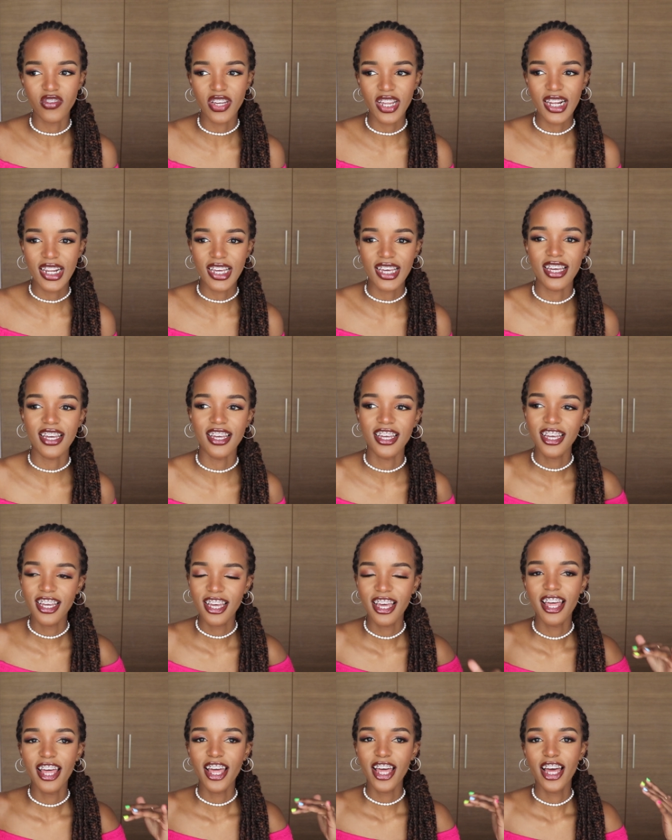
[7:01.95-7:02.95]
really
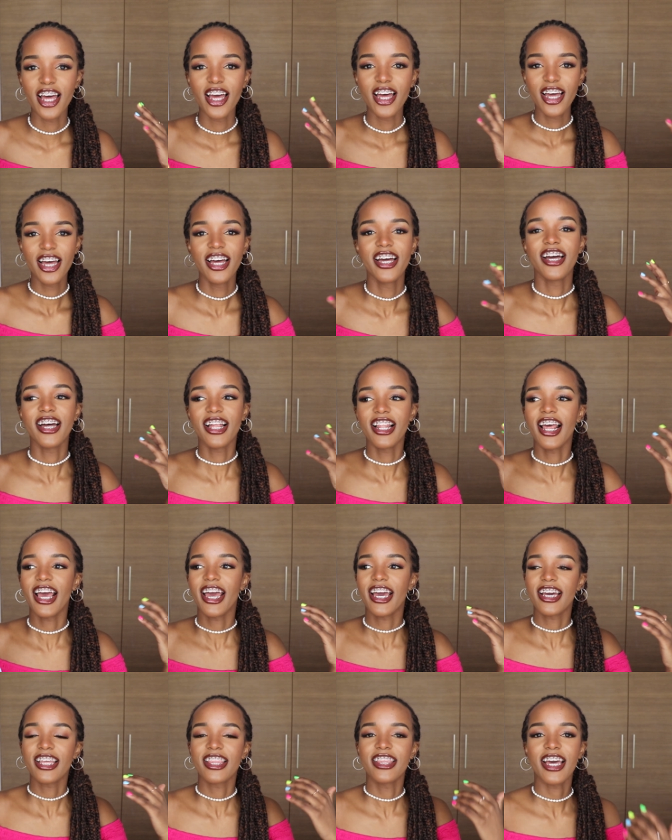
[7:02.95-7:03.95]

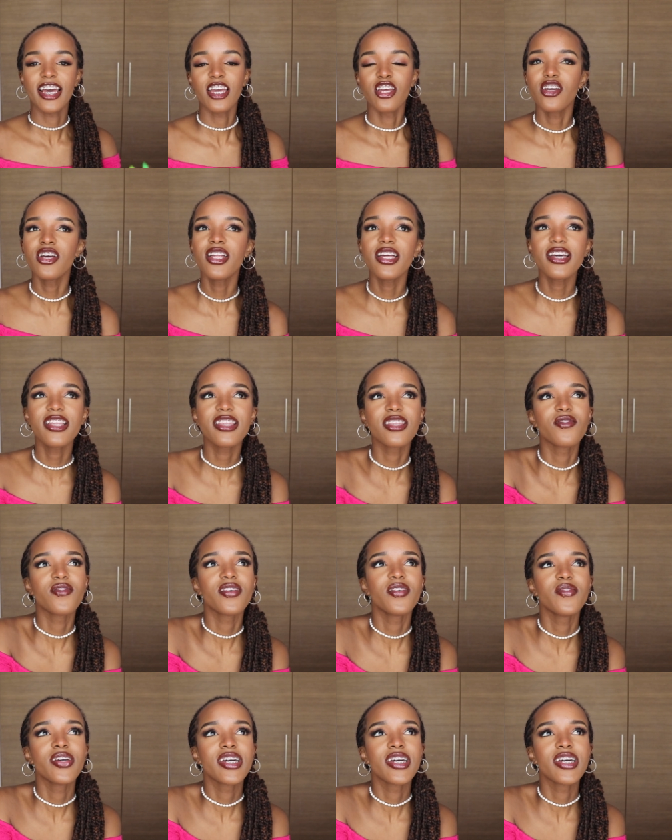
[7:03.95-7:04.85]
like the, you know like the way